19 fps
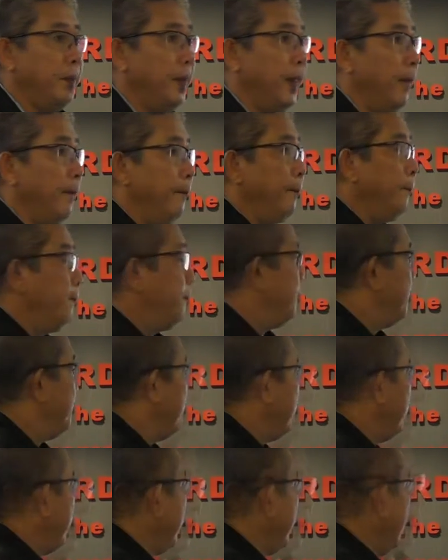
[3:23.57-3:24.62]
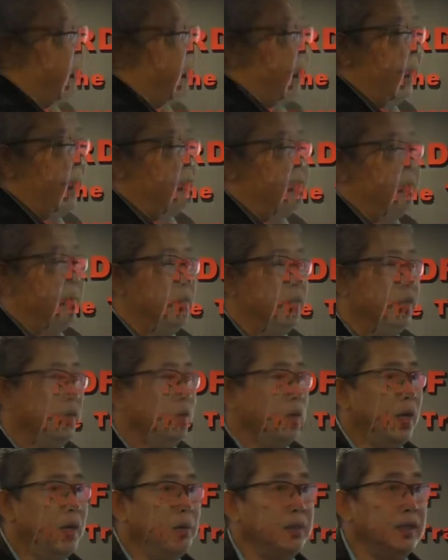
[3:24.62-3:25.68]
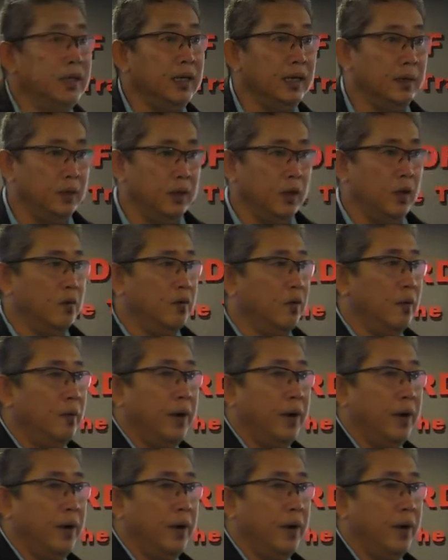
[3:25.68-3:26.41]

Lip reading: Yeah. After model 1 basically we go for a